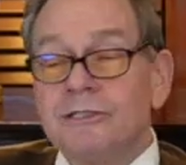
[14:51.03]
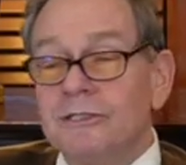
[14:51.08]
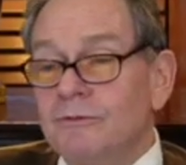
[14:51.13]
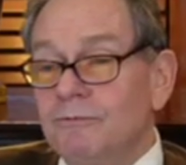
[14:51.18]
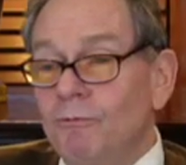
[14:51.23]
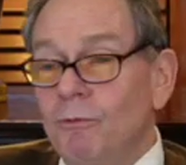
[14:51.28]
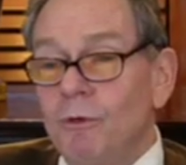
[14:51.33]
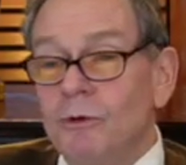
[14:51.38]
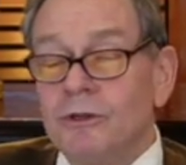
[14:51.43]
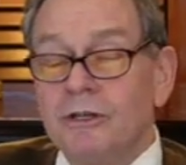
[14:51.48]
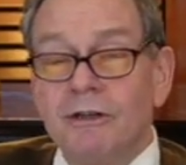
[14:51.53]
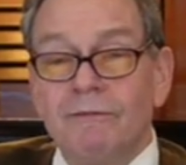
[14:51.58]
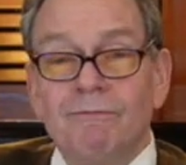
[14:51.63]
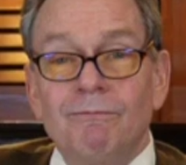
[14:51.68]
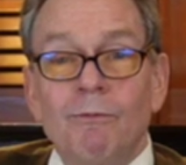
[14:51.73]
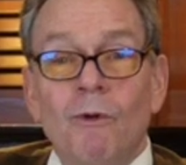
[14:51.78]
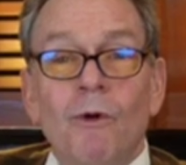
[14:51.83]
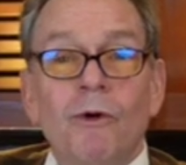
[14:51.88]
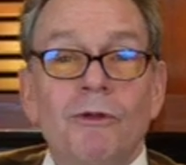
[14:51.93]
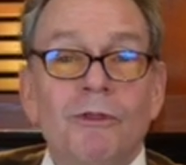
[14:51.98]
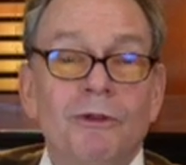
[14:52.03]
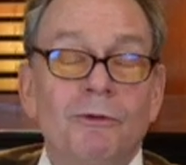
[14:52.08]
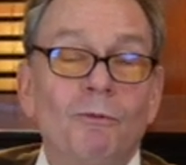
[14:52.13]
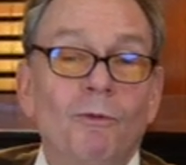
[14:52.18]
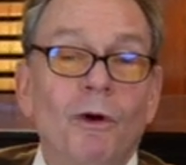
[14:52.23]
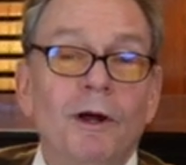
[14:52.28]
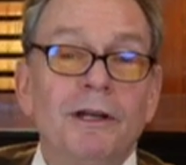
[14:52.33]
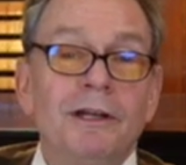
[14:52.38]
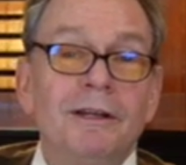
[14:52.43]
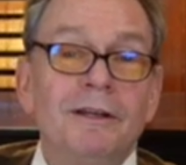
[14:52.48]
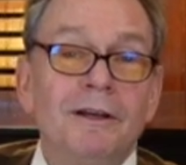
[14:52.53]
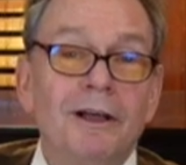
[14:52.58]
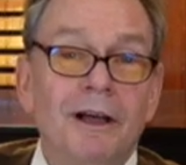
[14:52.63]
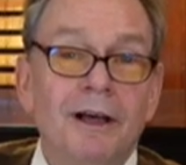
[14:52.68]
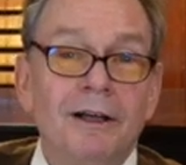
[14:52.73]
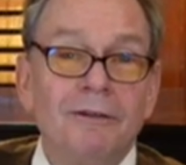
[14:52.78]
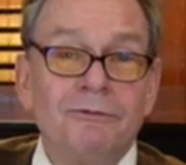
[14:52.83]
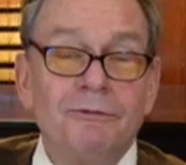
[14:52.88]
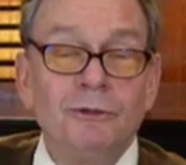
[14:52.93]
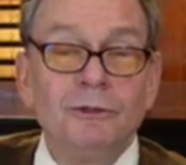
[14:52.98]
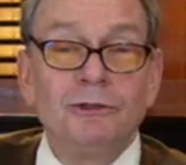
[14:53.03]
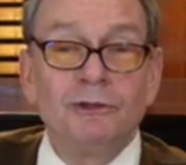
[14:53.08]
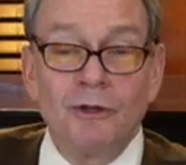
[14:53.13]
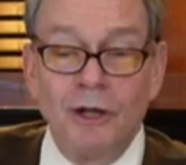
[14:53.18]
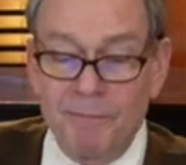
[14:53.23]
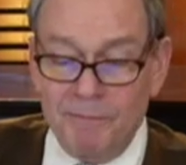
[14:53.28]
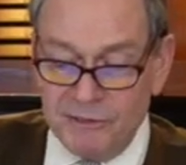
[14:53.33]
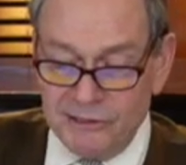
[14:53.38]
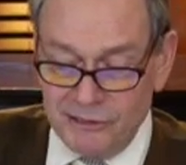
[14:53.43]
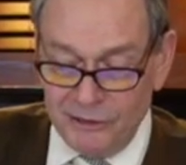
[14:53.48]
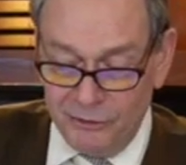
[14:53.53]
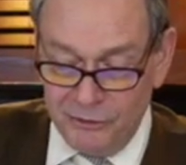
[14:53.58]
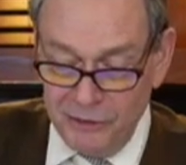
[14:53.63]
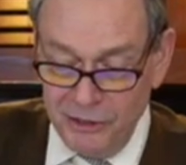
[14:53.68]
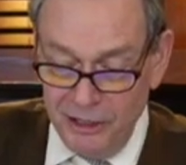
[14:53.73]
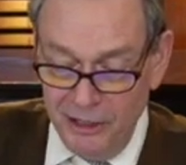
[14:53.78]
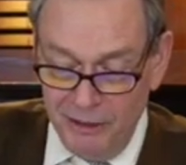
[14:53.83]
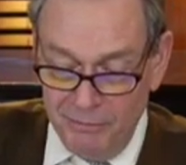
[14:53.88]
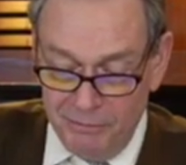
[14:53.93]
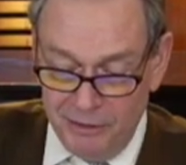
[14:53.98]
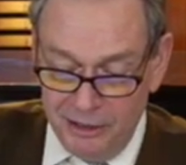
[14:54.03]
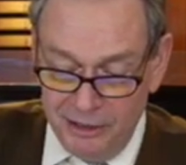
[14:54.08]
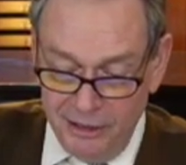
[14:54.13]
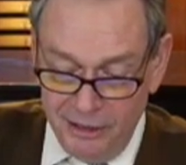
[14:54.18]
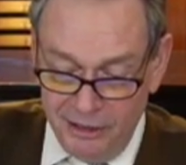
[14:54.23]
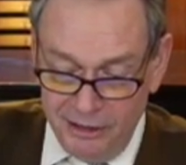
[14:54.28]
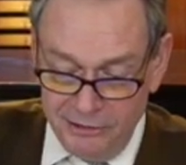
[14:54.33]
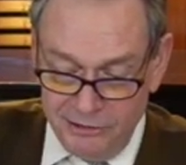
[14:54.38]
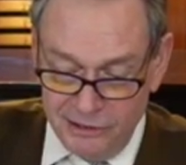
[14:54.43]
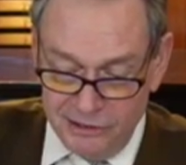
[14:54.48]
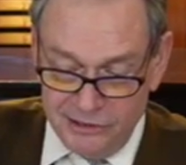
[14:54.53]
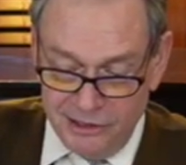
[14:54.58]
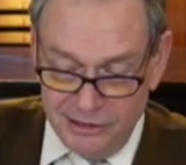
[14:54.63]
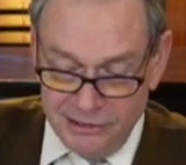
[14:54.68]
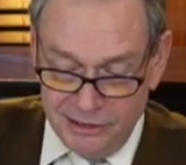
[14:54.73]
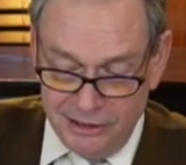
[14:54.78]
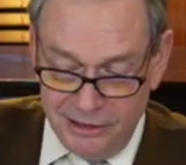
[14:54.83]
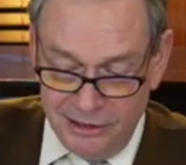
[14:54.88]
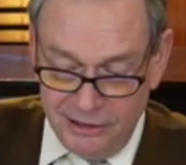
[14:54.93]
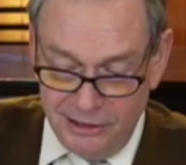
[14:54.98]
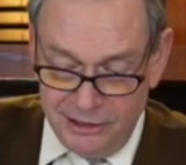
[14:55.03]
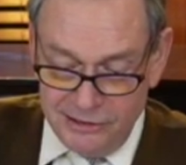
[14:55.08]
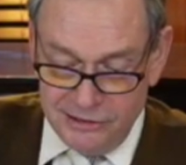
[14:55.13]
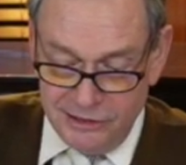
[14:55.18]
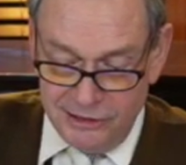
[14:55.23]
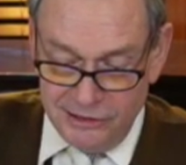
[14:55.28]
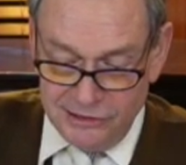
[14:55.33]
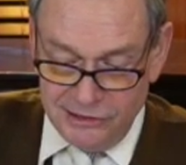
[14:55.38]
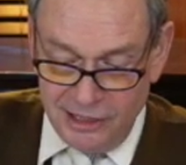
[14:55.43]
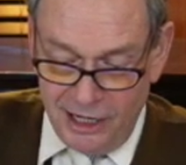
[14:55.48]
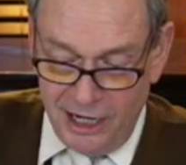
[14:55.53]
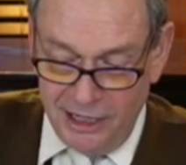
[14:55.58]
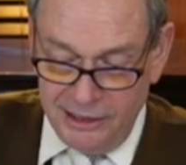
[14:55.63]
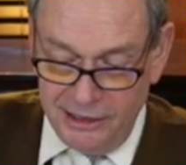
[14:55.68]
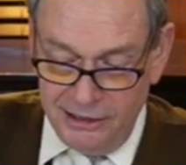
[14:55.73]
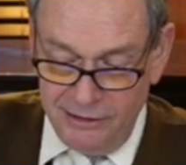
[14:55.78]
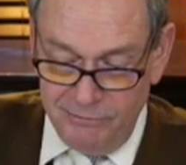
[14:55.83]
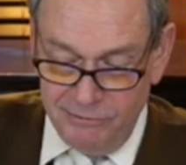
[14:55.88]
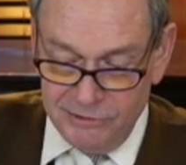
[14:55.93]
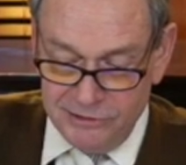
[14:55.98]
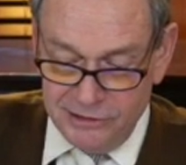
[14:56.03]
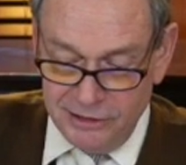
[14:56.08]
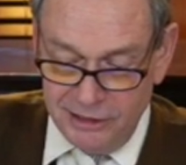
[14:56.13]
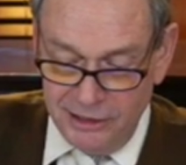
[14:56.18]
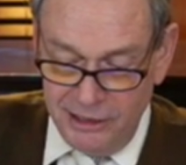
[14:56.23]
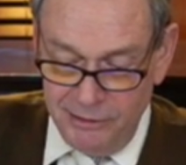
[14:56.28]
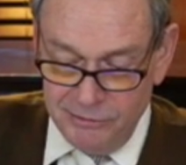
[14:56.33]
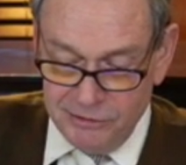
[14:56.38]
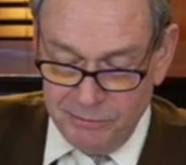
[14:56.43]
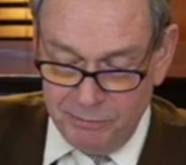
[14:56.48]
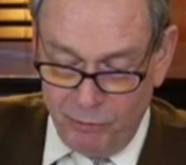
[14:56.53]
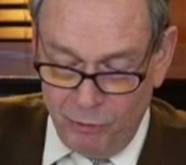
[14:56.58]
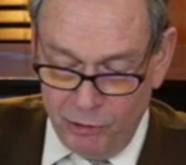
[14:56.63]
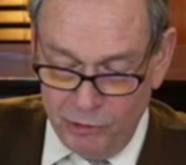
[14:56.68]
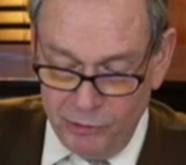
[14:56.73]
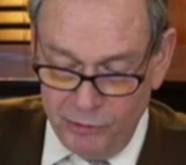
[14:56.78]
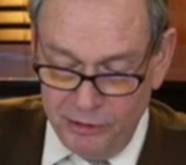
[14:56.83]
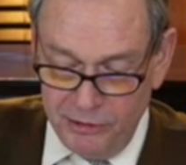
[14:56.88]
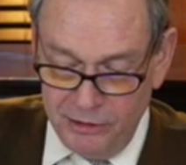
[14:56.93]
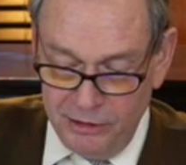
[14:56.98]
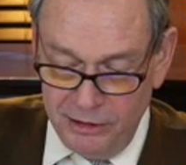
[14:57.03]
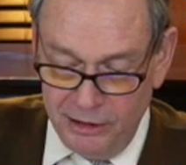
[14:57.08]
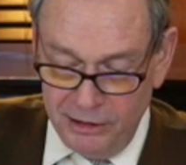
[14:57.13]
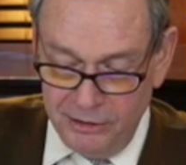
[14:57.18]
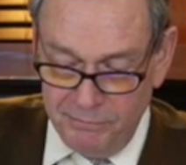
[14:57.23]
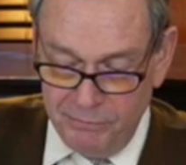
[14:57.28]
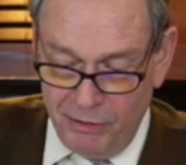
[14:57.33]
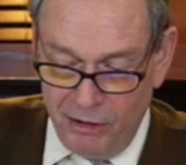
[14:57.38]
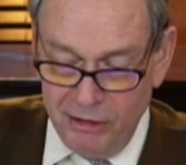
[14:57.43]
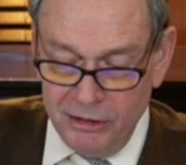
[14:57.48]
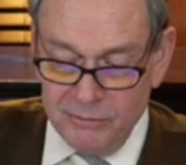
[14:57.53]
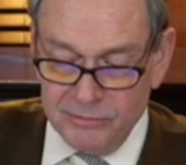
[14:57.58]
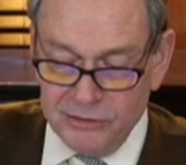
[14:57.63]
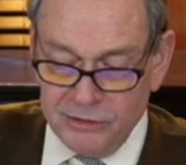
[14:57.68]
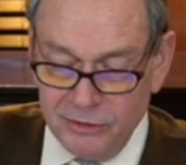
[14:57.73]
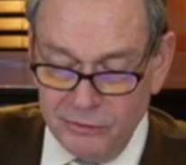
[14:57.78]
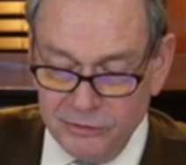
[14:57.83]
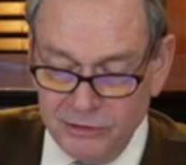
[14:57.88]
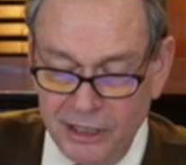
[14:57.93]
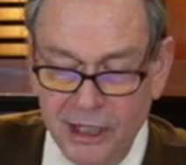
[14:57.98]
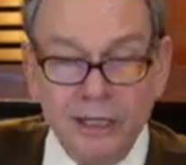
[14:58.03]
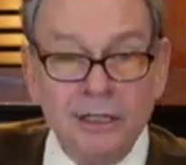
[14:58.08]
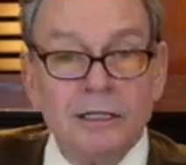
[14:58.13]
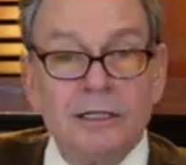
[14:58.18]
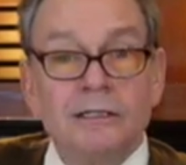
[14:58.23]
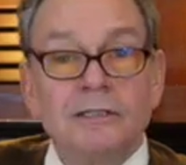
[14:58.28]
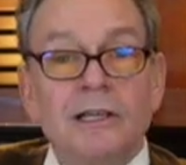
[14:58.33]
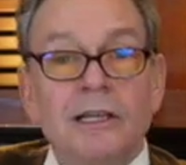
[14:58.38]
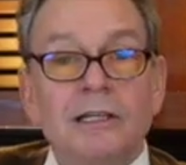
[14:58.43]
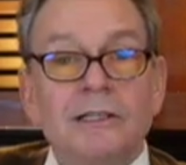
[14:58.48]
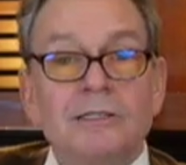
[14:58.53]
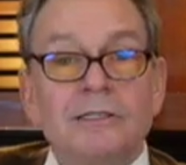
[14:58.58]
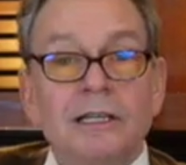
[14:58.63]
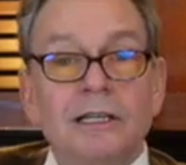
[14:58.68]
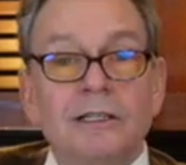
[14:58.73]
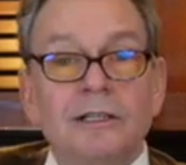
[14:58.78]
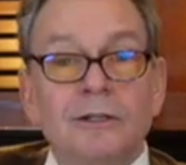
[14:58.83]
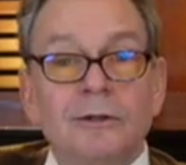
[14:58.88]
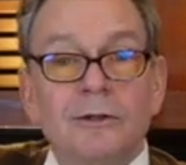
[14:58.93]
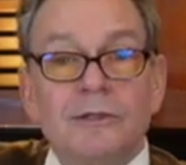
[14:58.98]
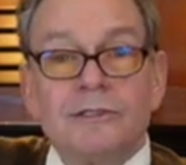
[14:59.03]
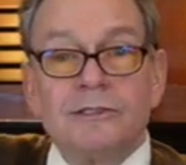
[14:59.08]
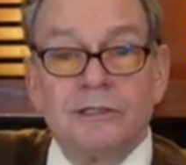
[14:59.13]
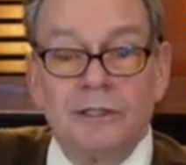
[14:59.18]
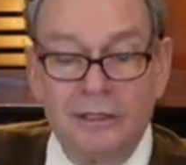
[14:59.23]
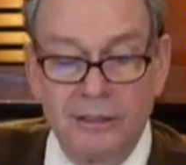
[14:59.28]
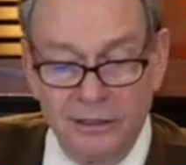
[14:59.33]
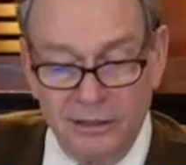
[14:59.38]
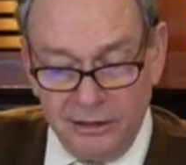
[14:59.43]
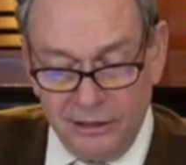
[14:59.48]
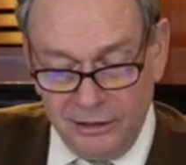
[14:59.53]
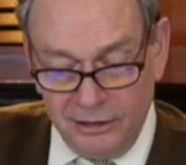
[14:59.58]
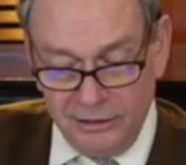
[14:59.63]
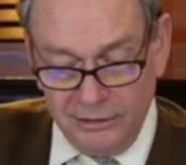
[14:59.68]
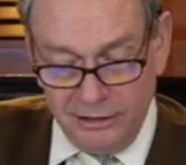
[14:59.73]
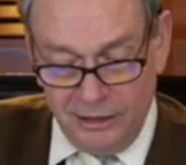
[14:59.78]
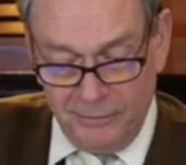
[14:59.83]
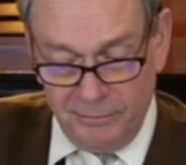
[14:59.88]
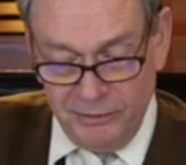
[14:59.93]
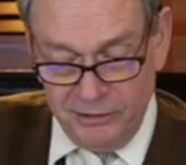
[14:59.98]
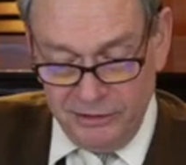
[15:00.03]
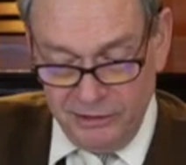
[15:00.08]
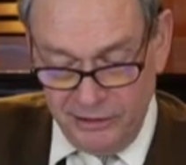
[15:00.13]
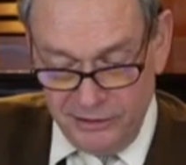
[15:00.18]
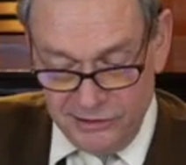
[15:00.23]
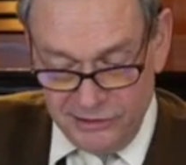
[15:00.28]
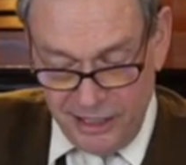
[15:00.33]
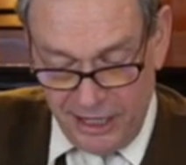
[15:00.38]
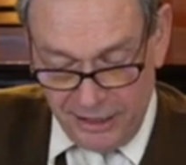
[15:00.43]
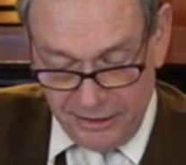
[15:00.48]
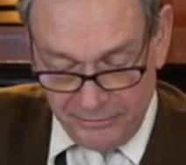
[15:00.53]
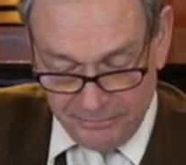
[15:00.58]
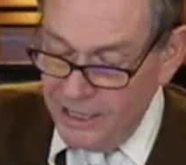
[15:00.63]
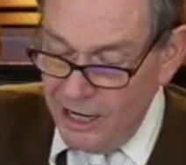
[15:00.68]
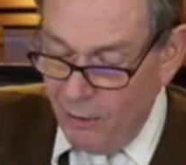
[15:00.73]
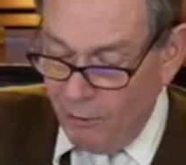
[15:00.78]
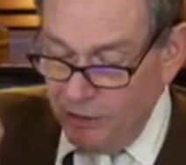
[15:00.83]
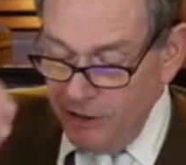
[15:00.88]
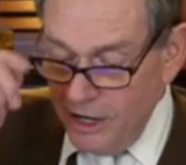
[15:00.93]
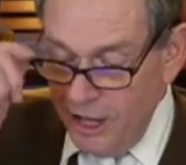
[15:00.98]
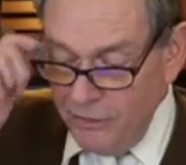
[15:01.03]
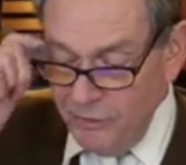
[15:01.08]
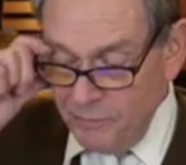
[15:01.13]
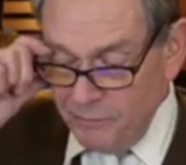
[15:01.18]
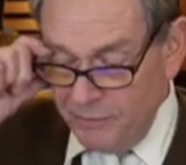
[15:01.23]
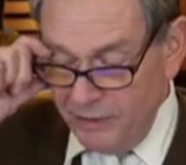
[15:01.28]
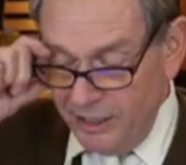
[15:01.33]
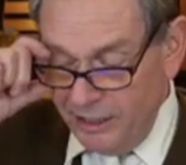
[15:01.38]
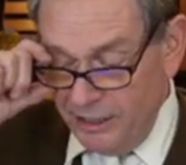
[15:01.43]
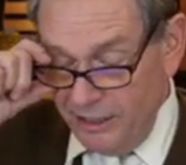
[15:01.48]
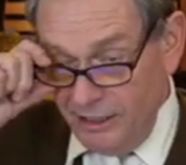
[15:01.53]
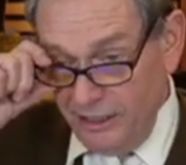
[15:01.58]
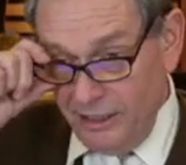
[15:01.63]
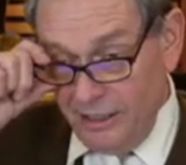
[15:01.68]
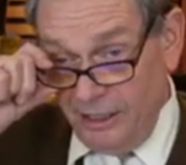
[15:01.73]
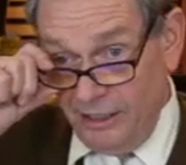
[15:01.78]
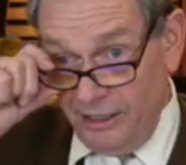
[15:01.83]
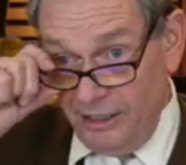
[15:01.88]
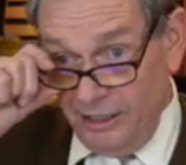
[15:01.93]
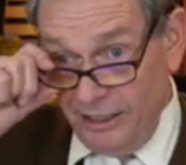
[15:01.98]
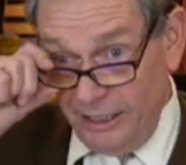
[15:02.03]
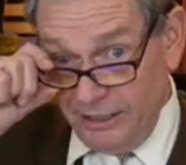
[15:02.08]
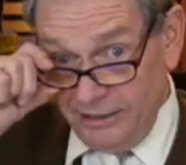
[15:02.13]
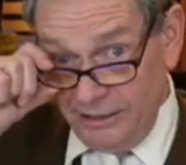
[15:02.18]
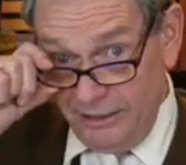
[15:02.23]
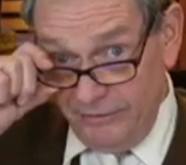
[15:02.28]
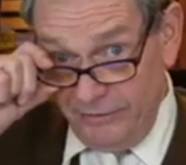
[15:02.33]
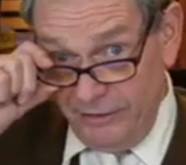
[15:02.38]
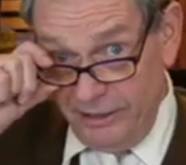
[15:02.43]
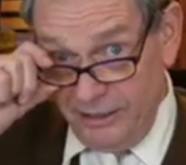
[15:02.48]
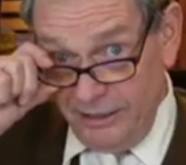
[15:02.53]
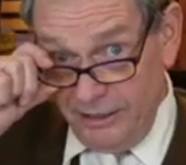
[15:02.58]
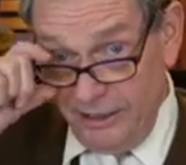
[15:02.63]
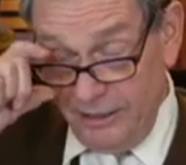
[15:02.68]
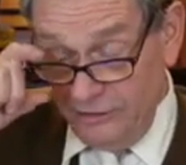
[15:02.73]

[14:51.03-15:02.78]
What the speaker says: is worthy of more than one future episode. But just as an aside, he was a porter at Barnum's Hotel in St. Louis up until his death. Now, another big activity that they